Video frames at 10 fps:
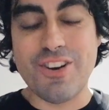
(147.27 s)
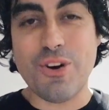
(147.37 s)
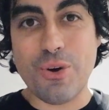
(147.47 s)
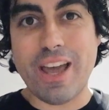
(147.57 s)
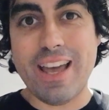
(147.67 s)

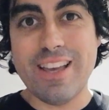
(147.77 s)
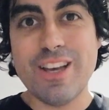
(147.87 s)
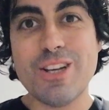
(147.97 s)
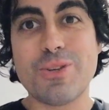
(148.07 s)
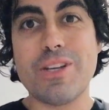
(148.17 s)
Okay?
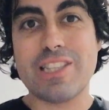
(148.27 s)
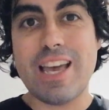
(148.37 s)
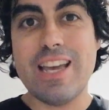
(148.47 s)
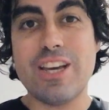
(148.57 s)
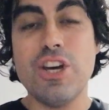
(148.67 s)
So it's
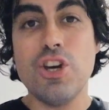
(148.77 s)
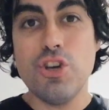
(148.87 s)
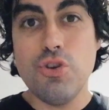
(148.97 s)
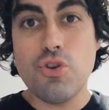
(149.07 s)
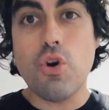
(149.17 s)
like,
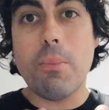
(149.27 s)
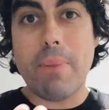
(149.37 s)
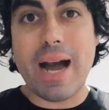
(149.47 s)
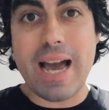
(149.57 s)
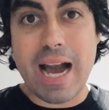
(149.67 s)
you go and
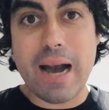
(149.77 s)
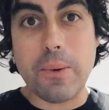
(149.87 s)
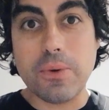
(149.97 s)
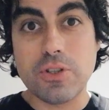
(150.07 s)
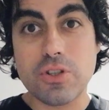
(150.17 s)
buy a
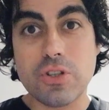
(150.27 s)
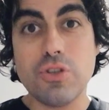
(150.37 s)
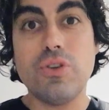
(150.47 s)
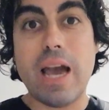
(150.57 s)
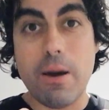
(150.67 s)
house,
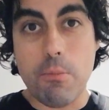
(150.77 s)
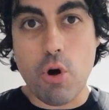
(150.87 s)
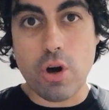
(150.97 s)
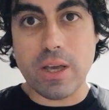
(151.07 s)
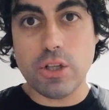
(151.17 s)
you get a
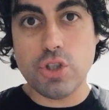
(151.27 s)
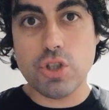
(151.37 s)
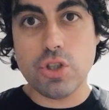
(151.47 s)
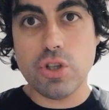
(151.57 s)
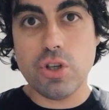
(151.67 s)
mortgage,